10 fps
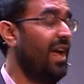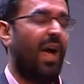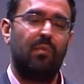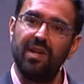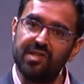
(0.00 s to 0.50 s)

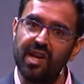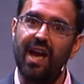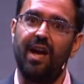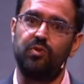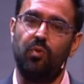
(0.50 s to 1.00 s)
And when I say
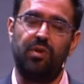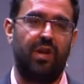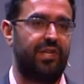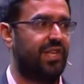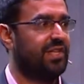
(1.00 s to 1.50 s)
how to
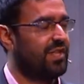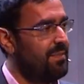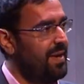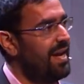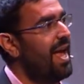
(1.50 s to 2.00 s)
organize things, I
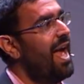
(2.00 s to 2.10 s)
mean